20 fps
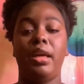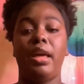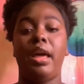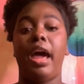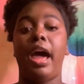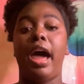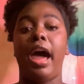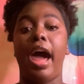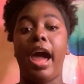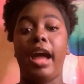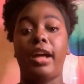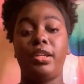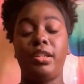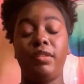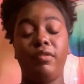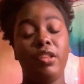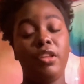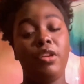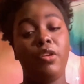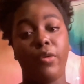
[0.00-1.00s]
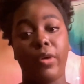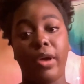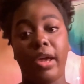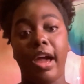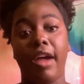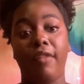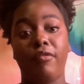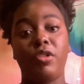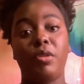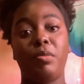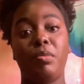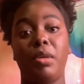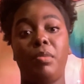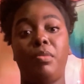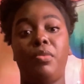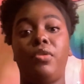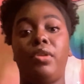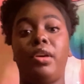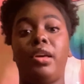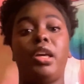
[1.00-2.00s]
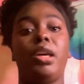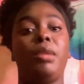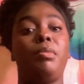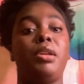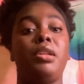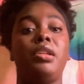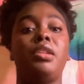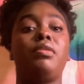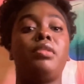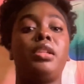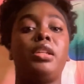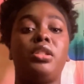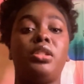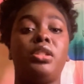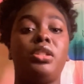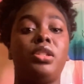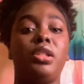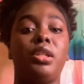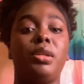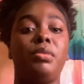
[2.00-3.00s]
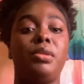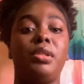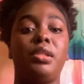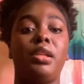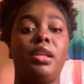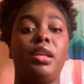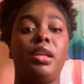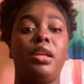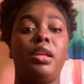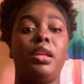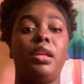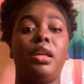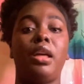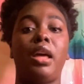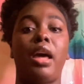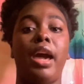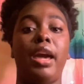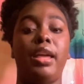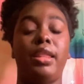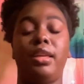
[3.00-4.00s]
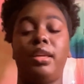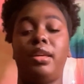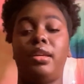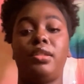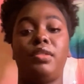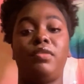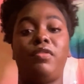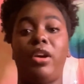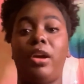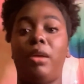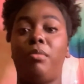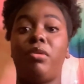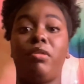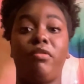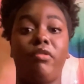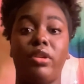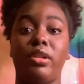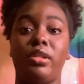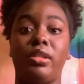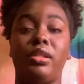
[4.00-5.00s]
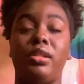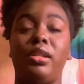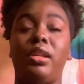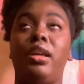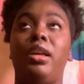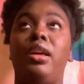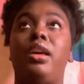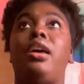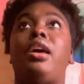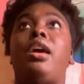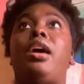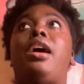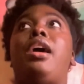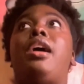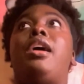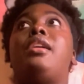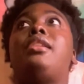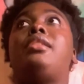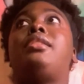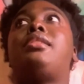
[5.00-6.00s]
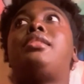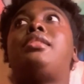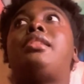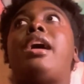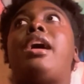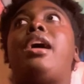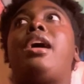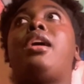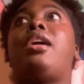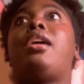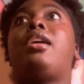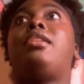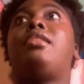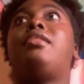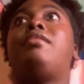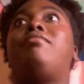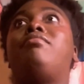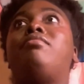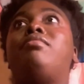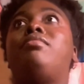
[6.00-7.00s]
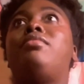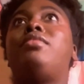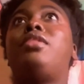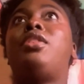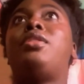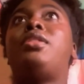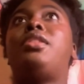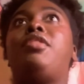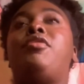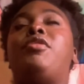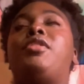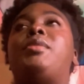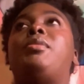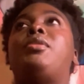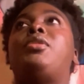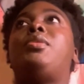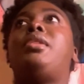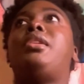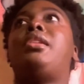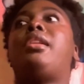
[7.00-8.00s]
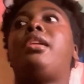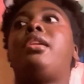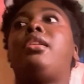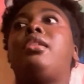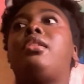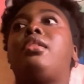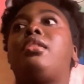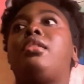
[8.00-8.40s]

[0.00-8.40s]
Actively going after people in committed relationships, I think is very perverse. It's like there's a difference between like